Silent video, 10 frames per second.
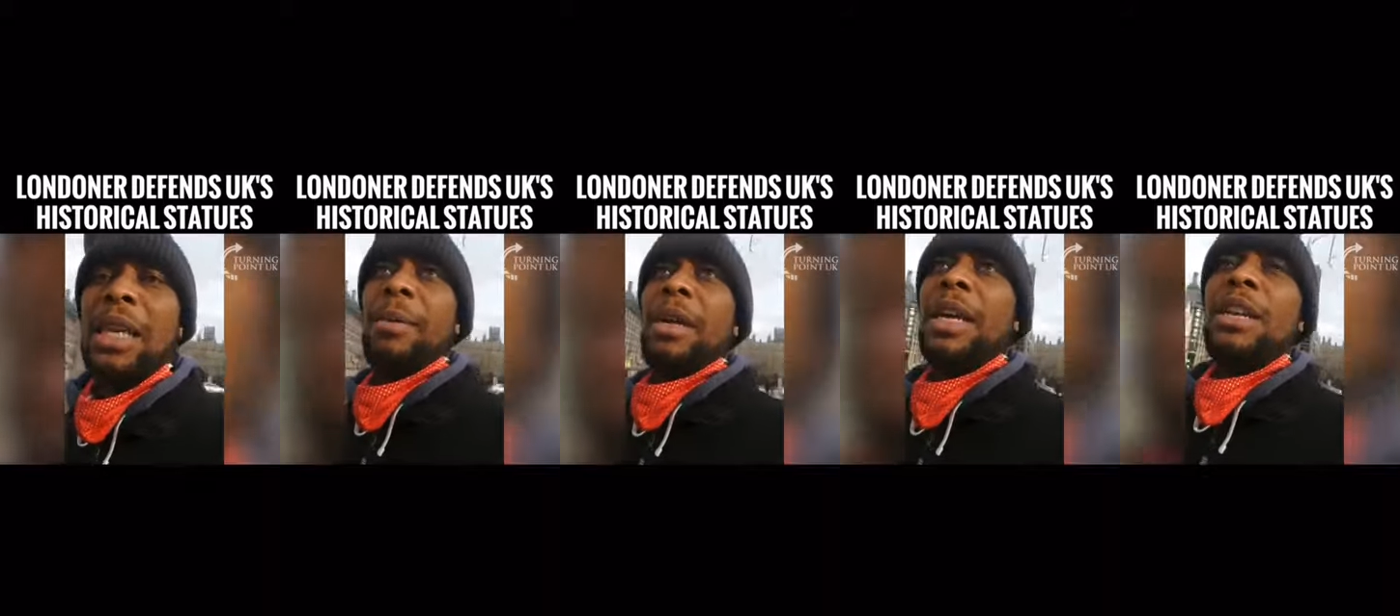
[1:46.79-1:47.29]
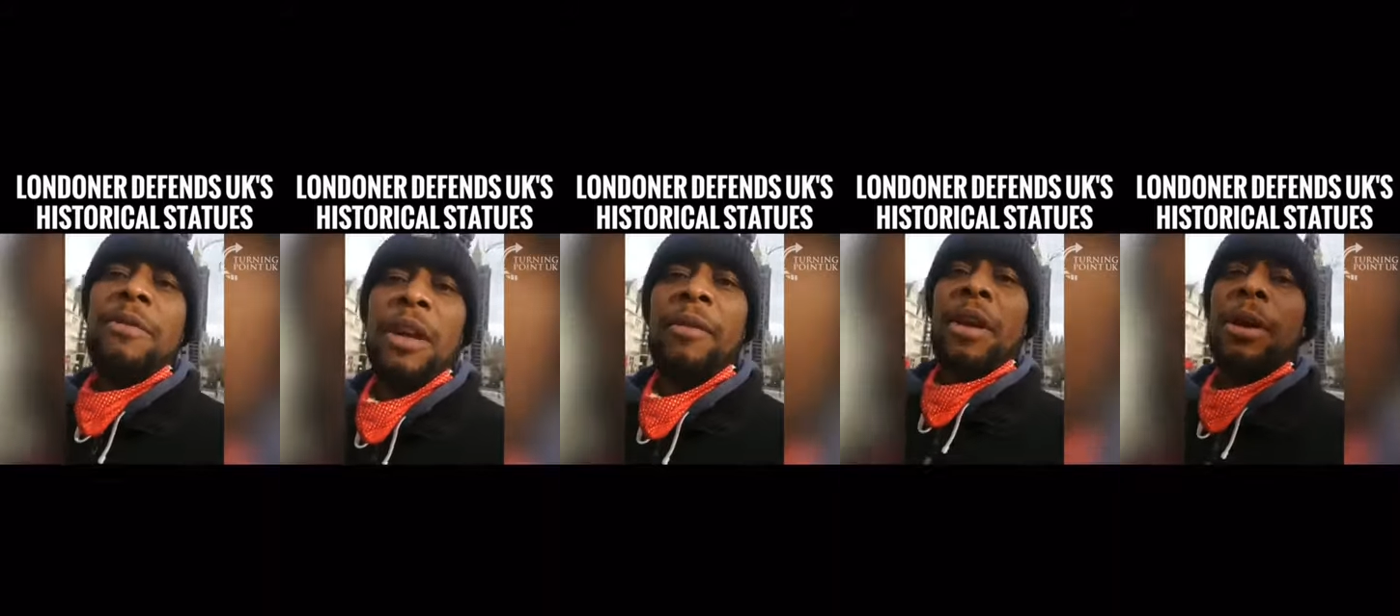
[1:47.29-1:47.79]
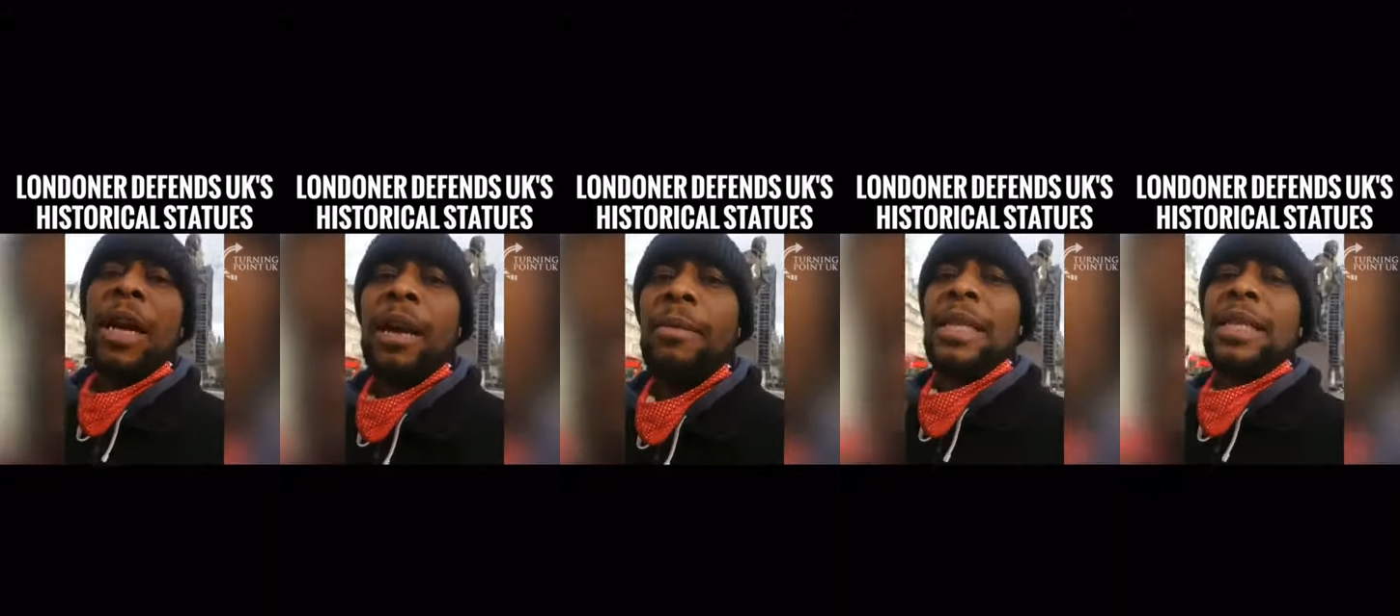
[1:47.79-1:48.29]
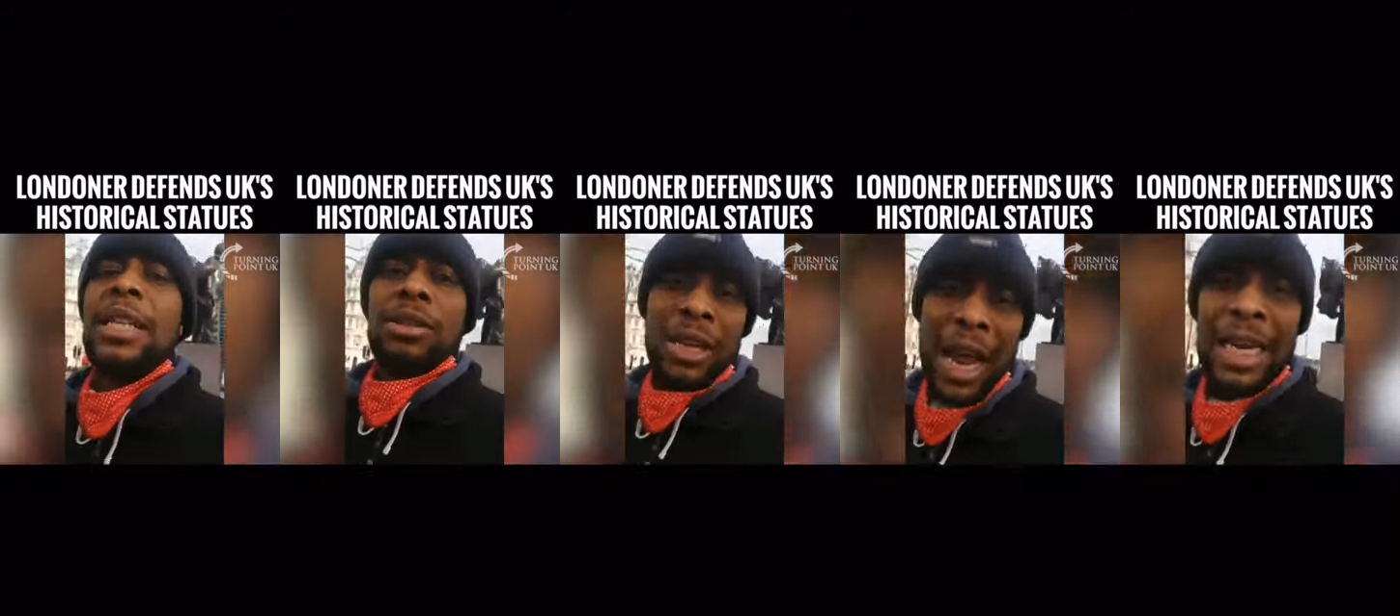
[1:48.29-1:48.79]
I mean, can you think of anyone that can make
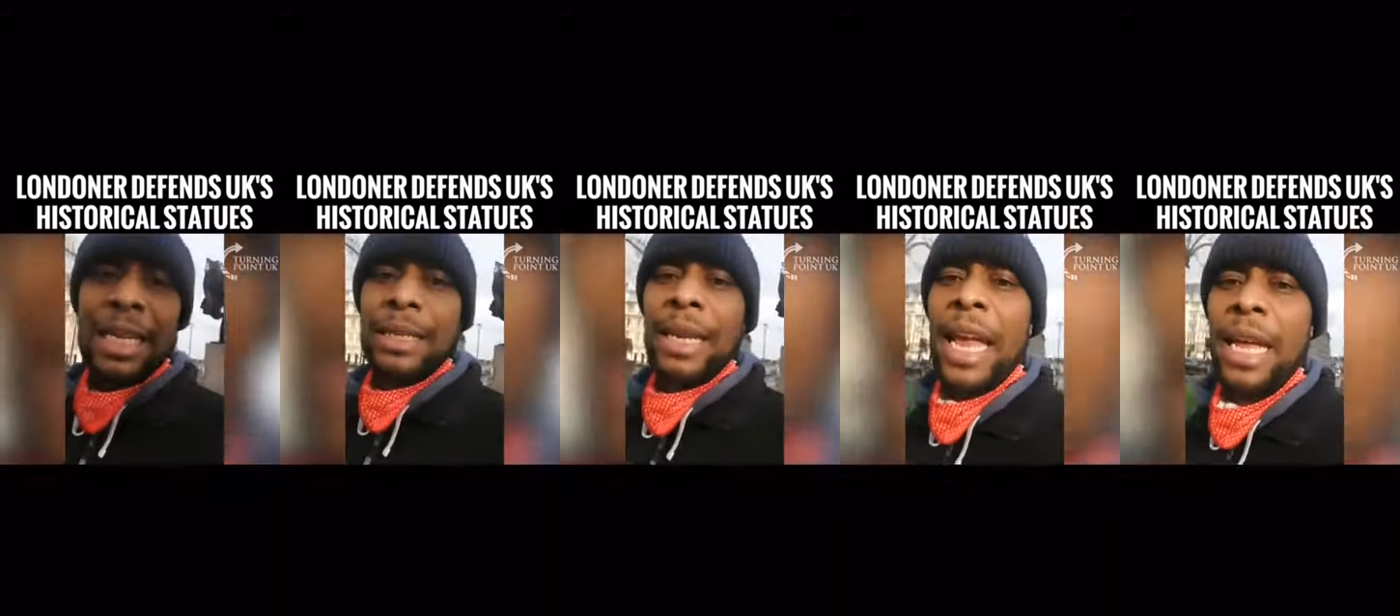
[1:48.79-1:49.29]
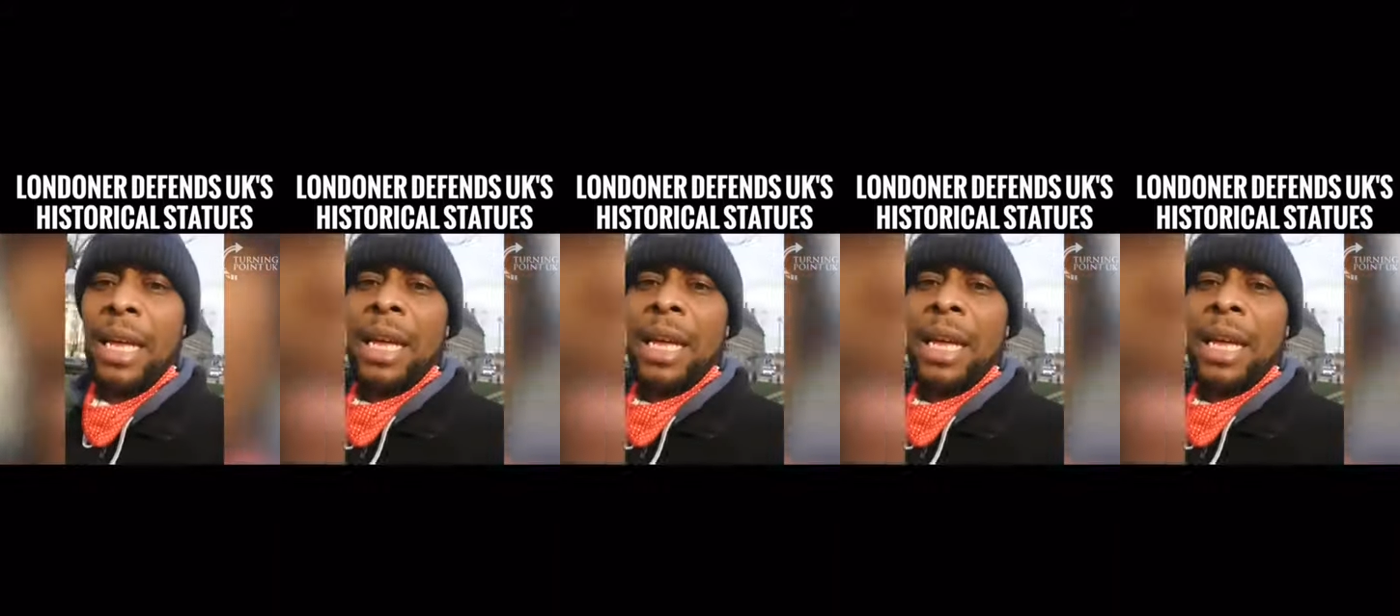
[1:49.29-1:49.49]
statues like these today?